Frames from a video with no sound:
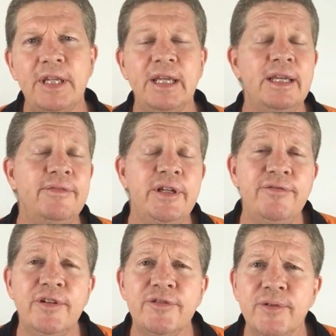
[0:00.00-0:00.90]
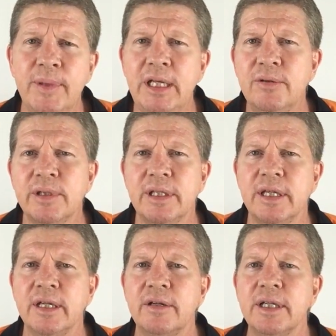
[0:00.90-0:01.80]
Even if you're familiar with
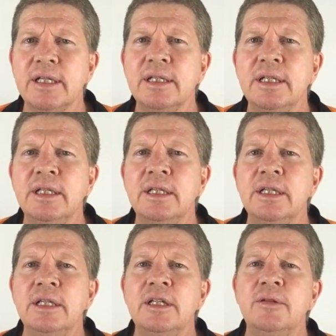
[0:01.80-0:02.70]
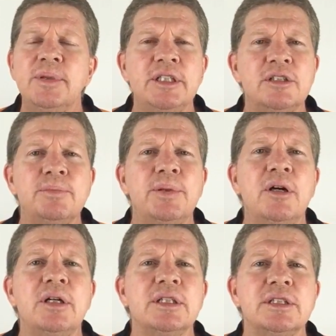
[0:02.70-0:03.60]
the area, you'd be
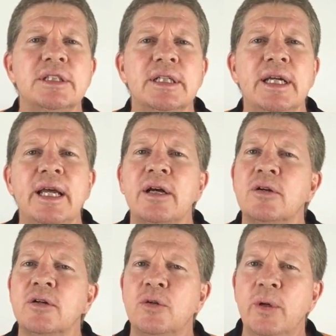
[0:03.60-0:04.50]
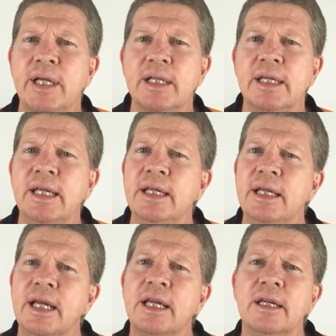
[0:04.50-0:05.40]
surprised how quickly
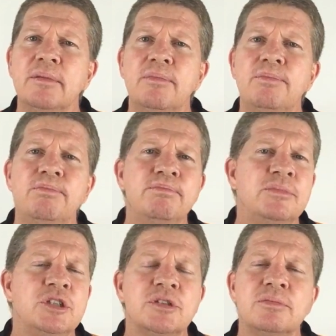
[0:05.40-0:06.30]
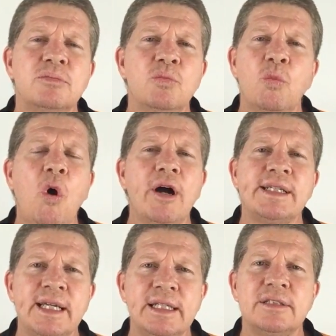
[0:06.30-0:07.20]
it can just
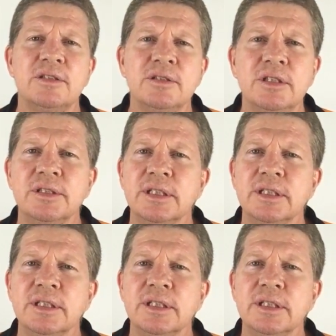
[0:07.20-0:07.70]
white out on you.